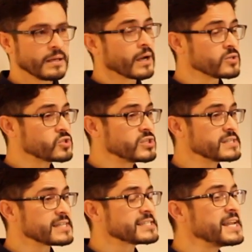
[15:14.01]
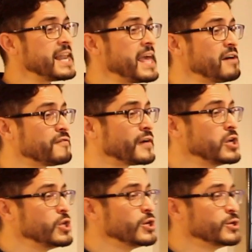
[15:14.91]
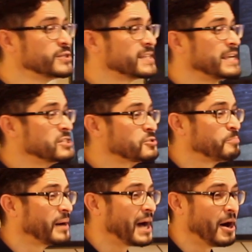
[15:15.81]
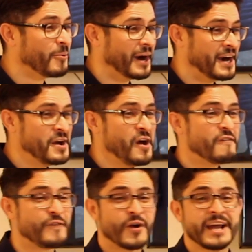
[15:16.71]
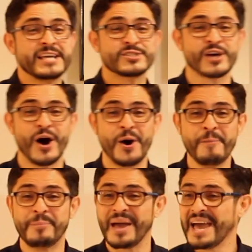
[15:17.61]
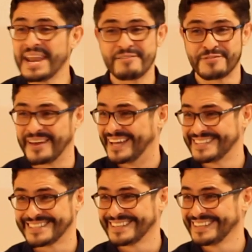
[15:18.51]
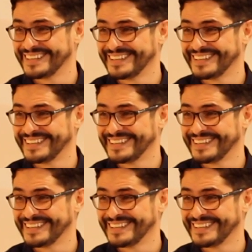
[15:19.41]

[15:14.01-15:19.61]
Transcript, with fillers: Because Jesus never used his power for his own benefit.